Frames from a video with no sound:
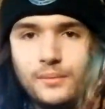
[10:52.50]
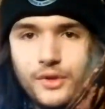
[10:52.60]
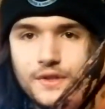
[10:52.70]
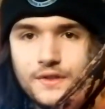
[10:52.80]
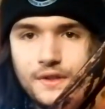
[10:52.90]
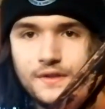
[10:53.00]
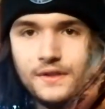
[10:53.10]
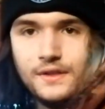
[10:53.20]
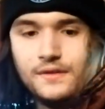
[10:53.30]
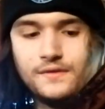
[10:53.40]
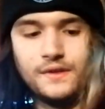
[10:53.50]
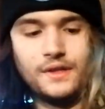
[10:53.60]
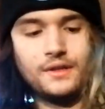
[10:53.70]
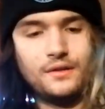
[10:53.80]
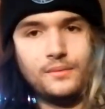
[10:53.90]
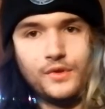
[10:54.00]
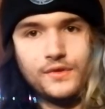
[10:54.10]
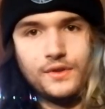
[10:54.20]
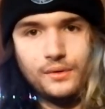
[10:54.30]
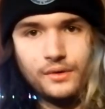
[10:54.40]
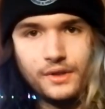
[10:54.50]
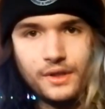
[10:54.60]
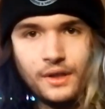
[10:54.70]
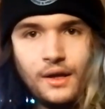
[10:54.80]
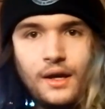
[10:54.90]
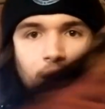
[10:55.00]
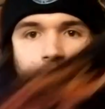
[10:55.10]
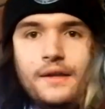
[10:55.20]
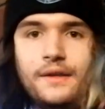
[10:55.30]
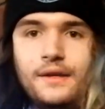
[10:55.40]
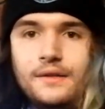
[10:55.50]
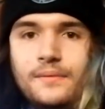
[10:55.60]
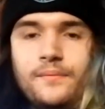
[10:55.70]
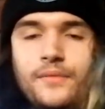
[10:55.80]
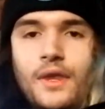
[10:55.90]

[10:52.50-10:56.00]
to bleach the sleeves like almost totally, and then